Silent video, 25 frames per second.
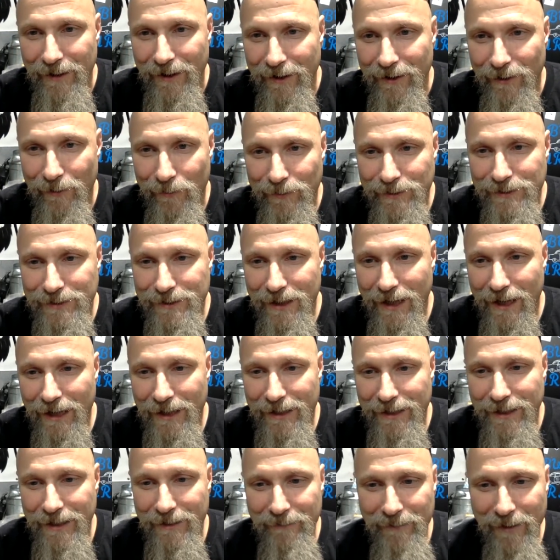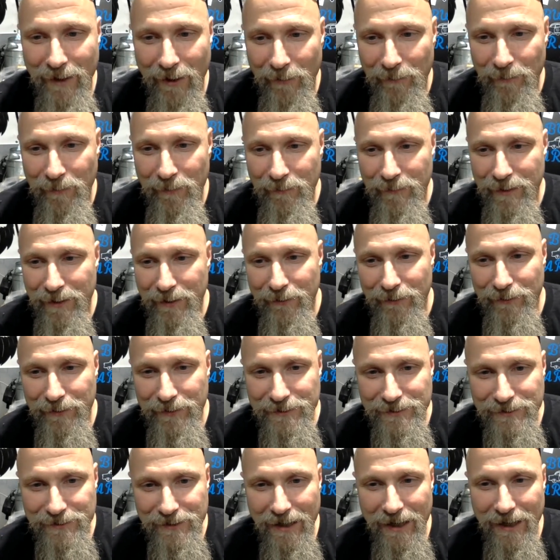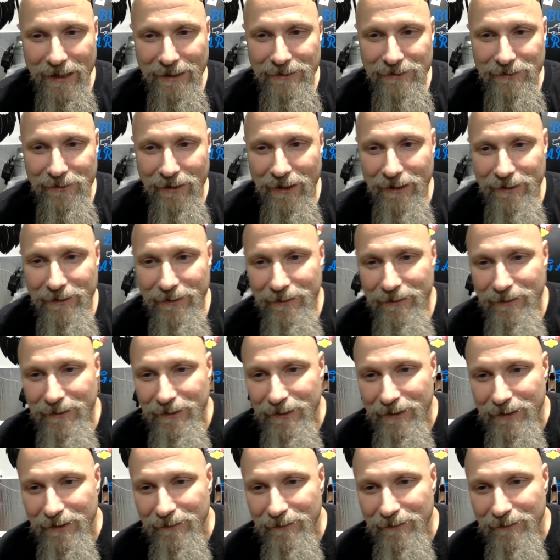I always got Kim helping me on the side, trying to